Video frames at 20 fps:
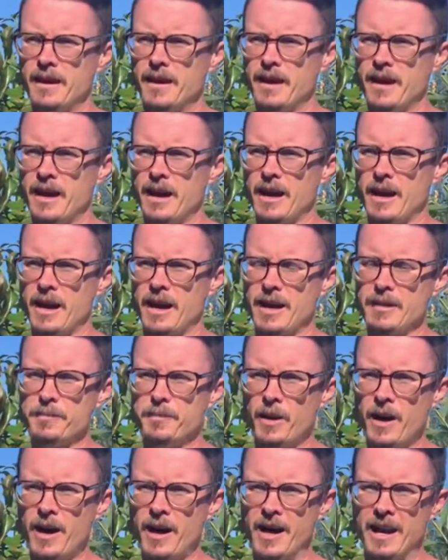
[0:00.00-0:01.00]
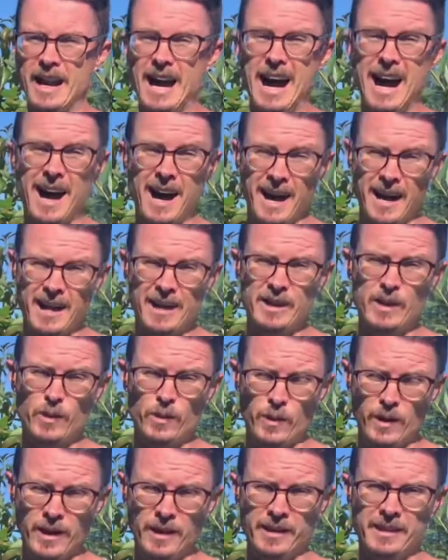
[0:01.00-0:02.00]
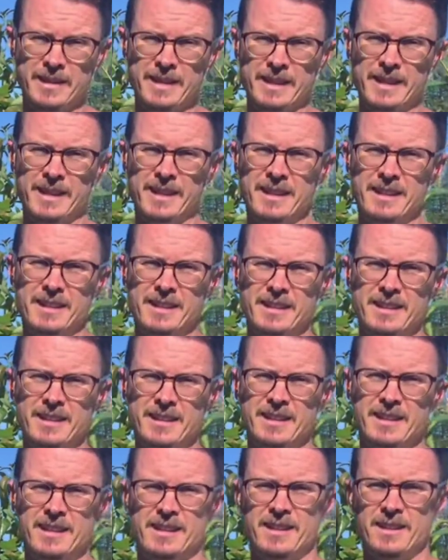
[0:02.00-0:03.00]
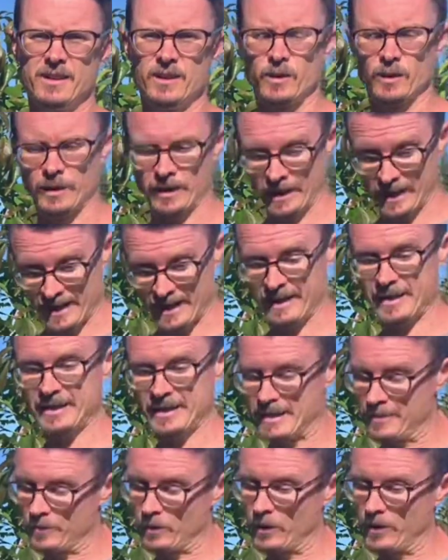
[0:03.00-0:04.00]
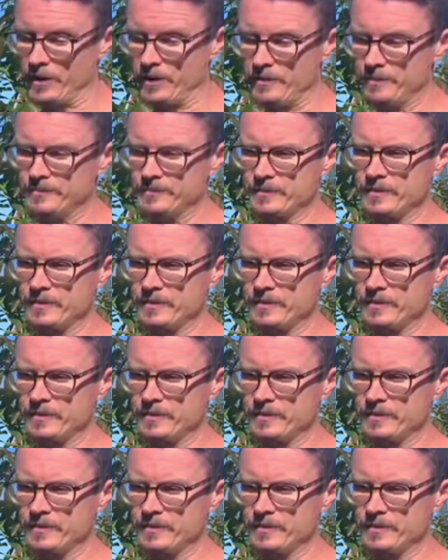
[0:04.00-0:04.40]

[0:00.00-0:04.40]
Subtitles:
I bought high quality organic neem oil.